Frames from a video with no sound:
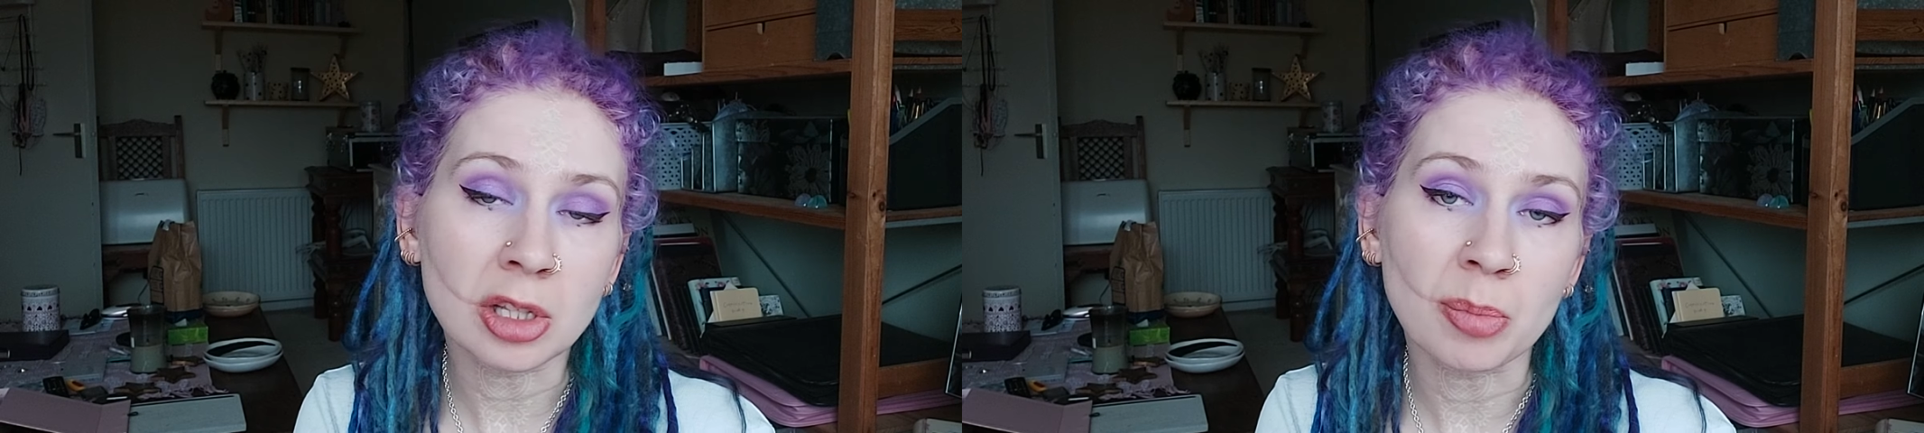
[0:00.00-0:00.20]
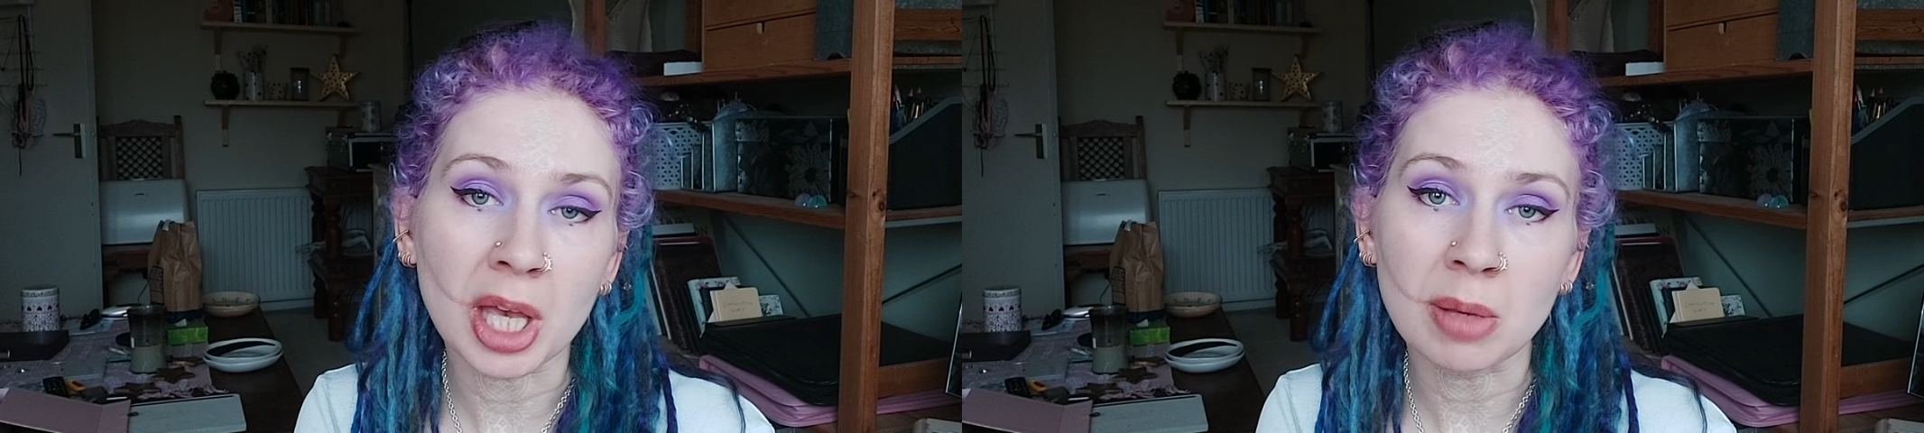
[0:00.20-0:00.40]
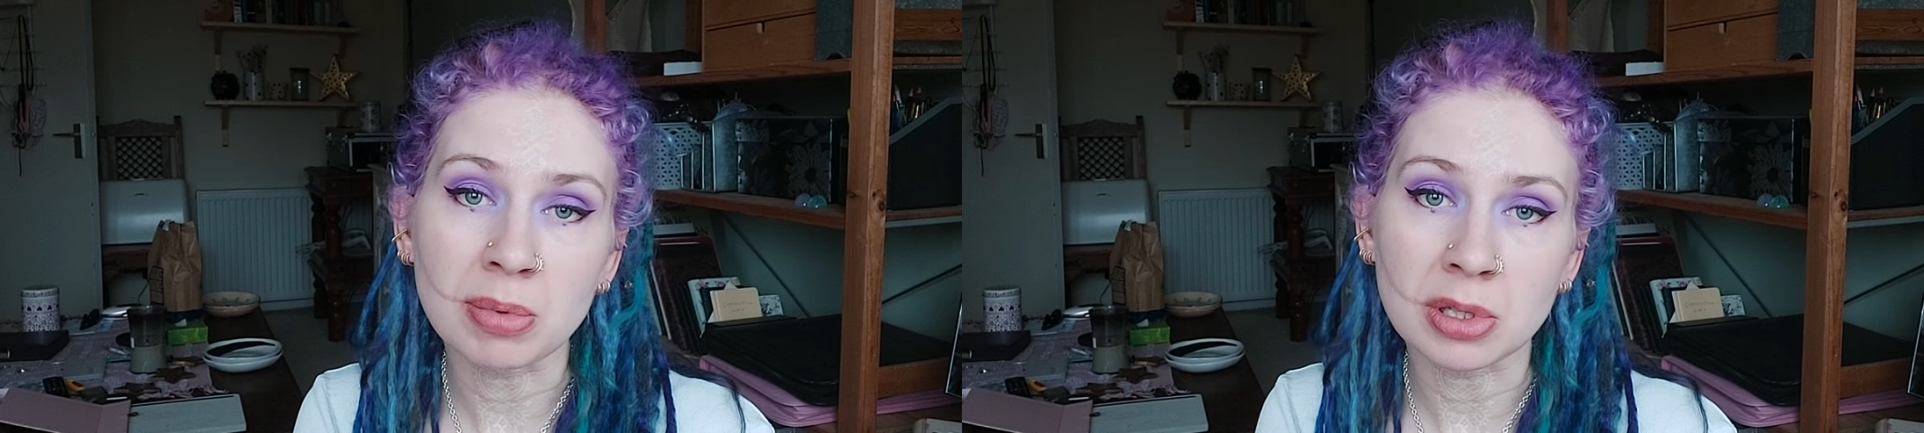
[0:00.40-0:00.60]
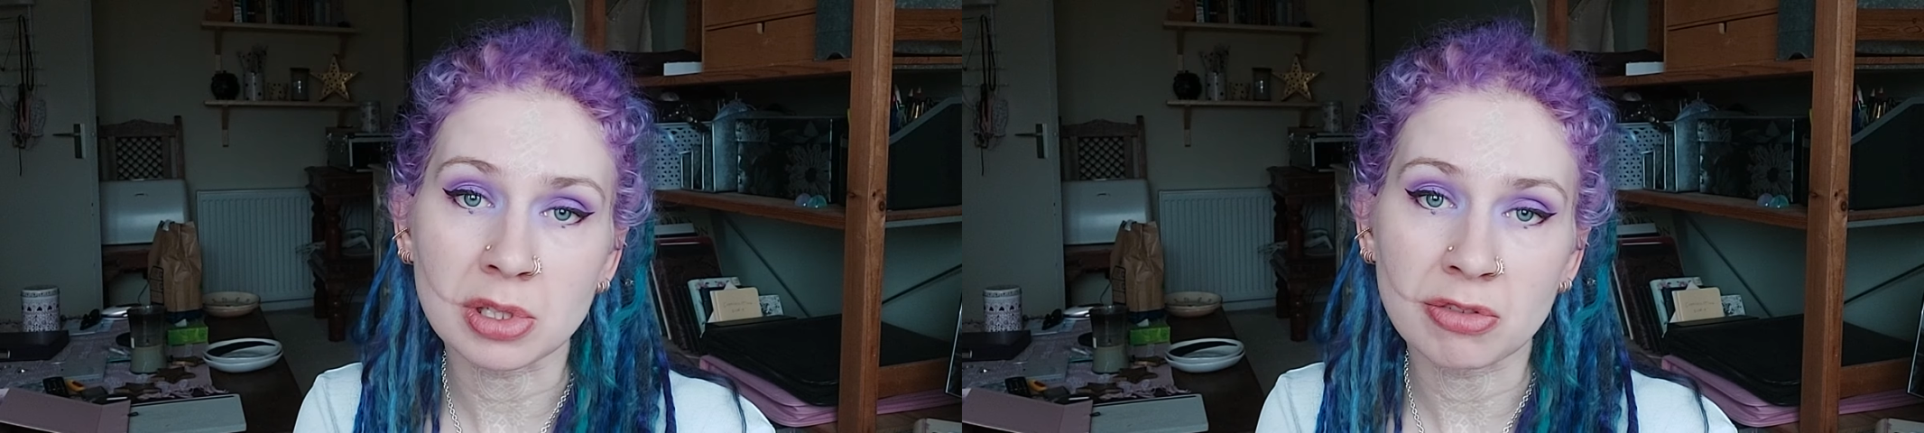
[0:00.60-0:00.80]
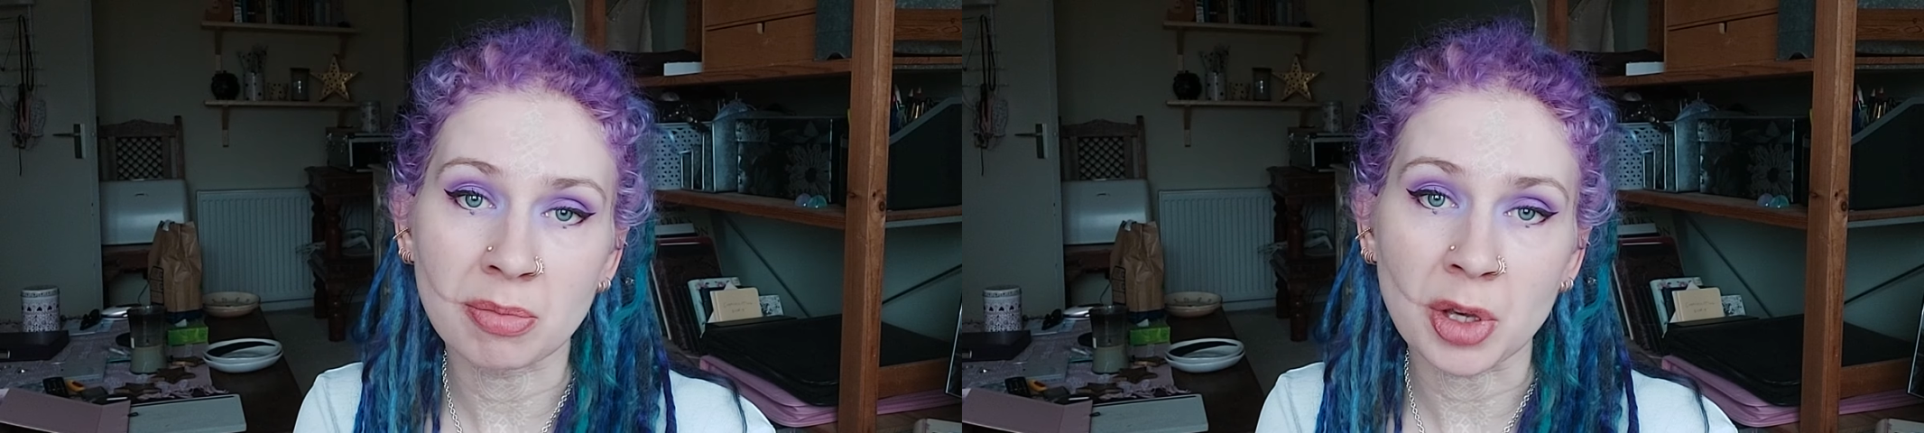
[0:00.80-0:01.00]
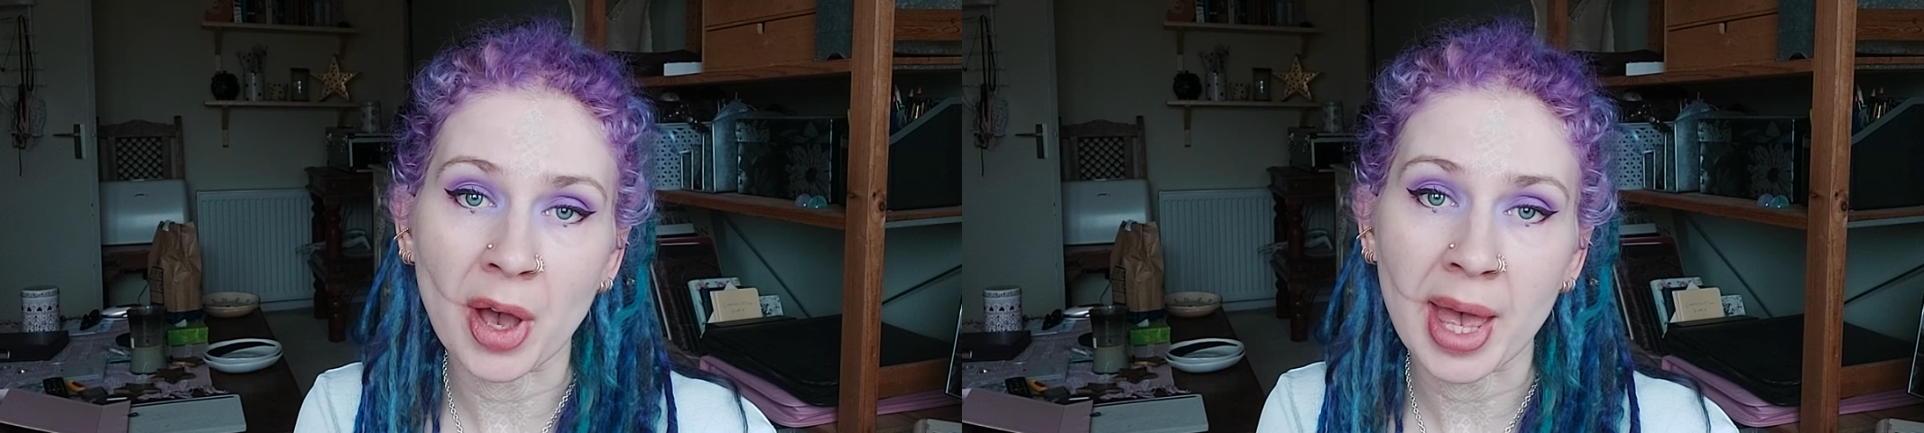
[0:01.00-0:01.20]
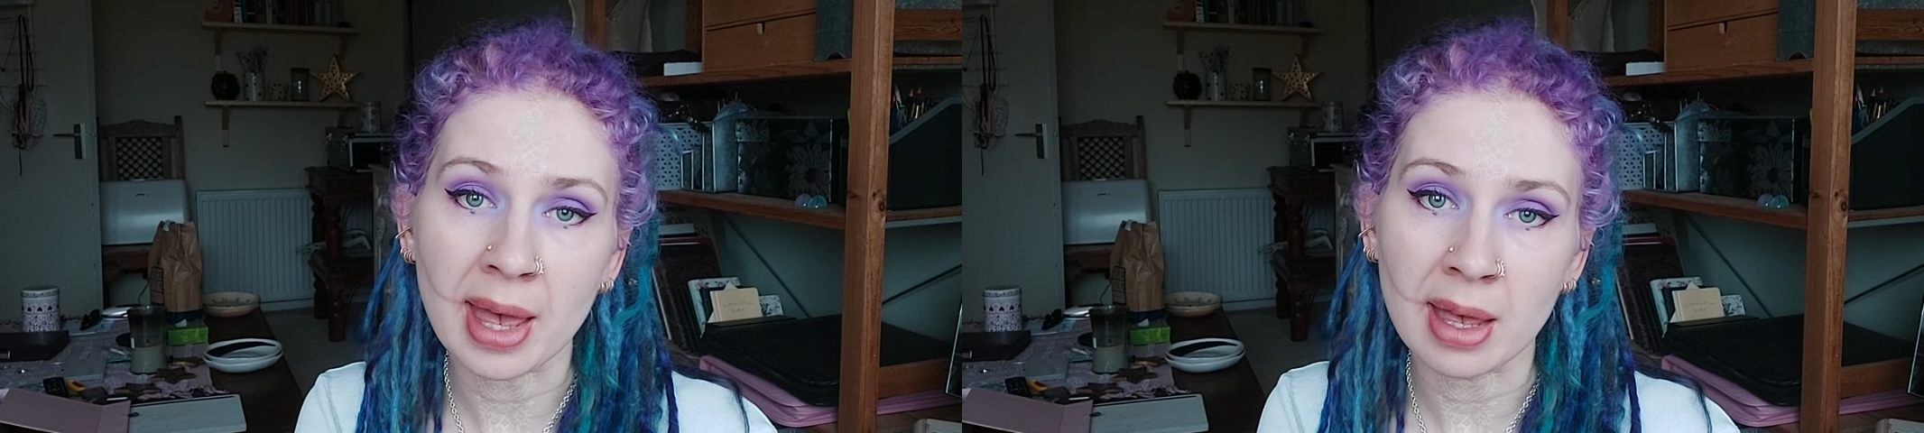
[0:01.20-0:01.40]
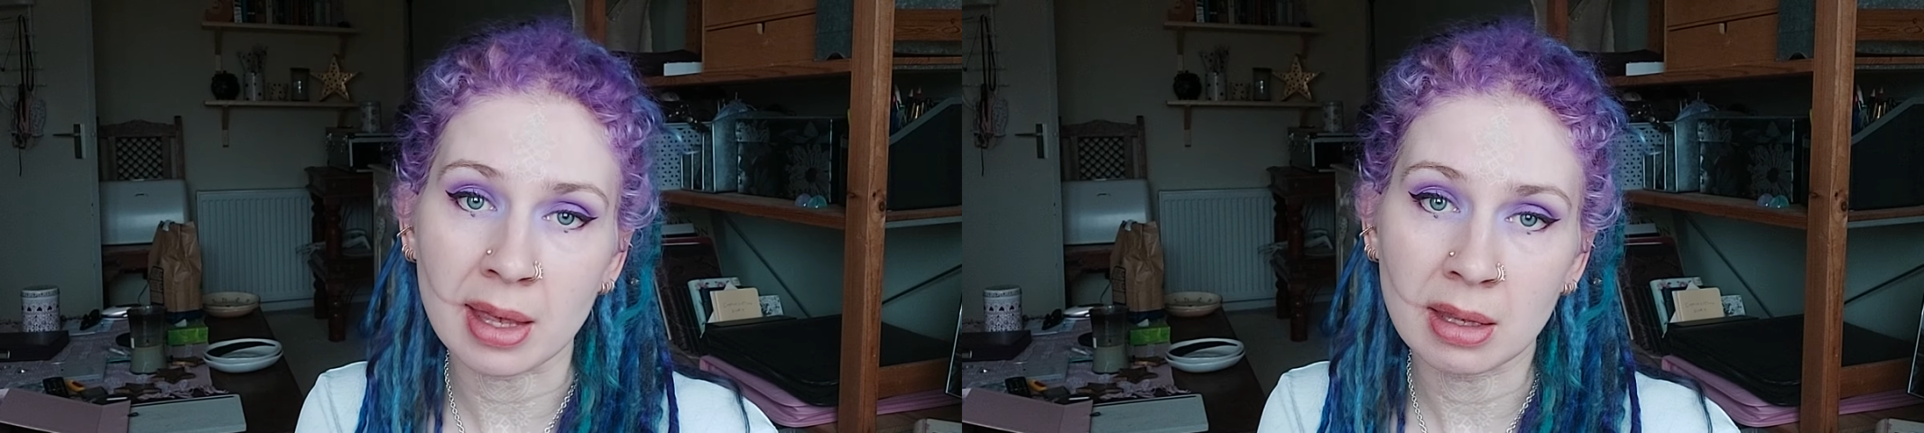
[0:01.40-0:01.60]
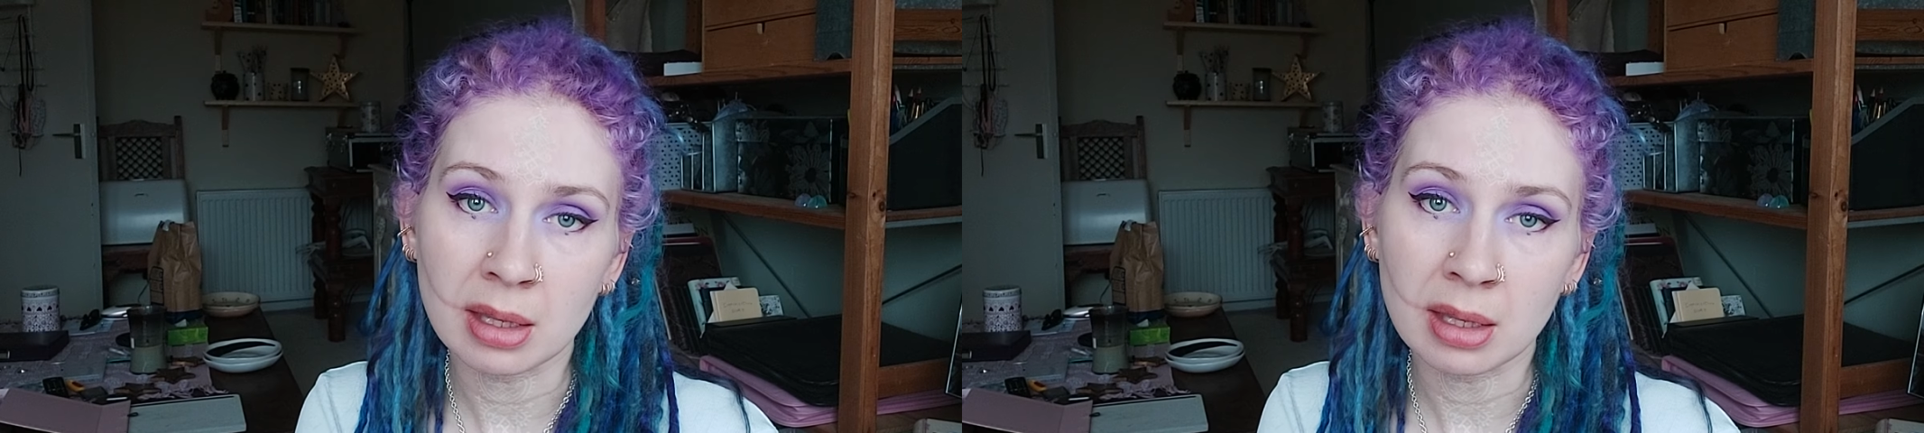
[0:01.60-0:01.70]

the papers from your hair,